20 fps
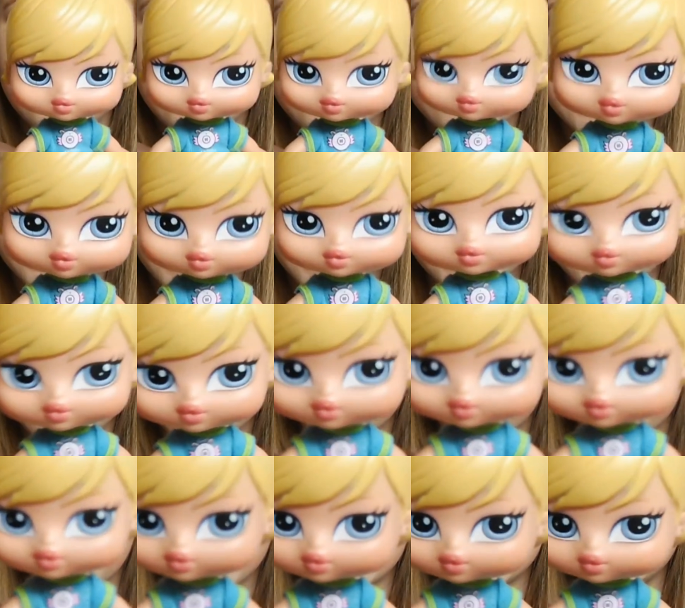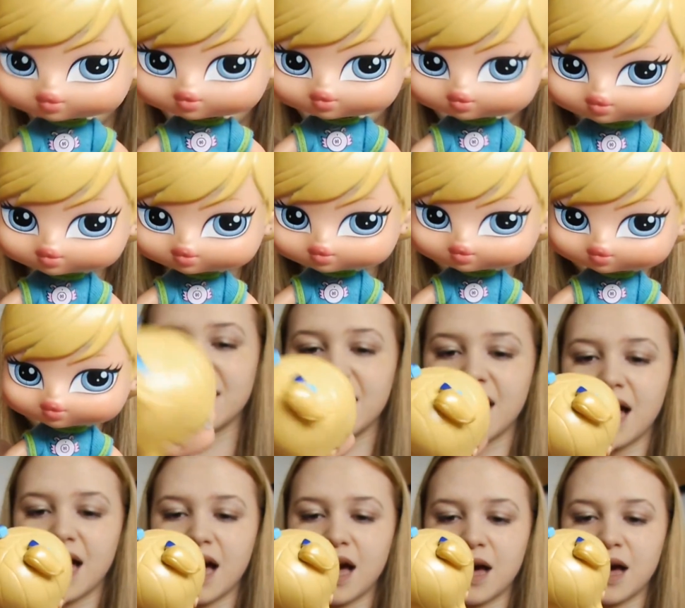She has like the biggest head.
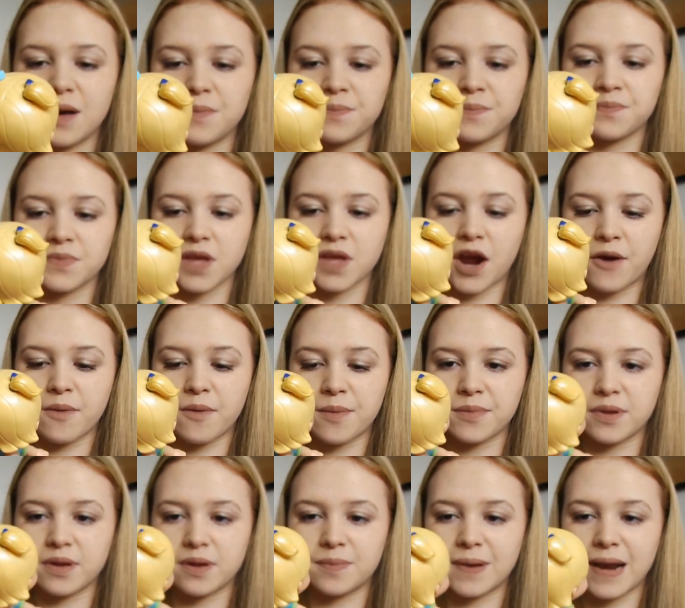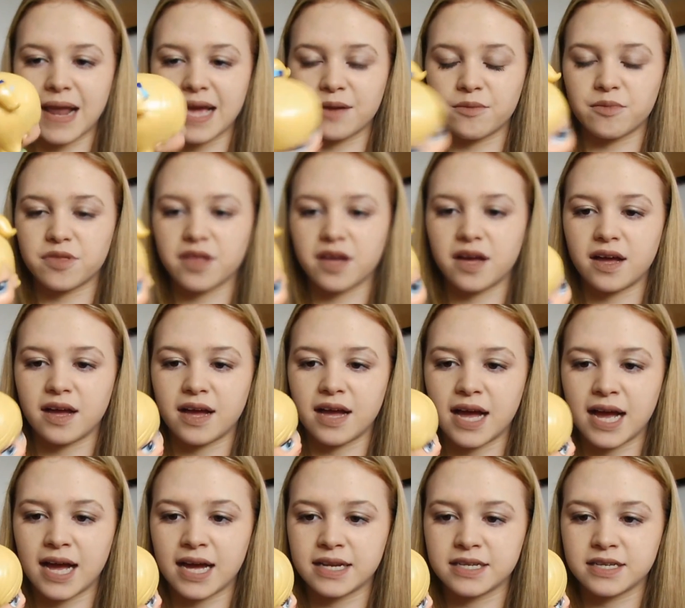I remember playing with her,
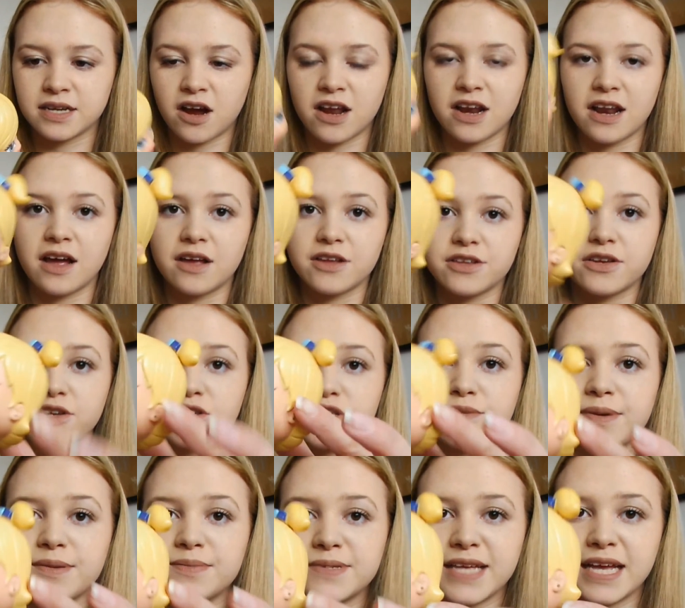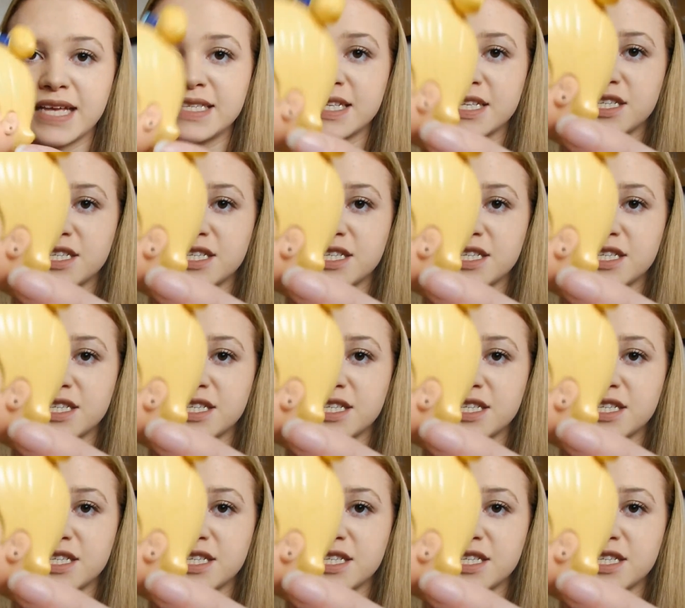and I used to be obsessed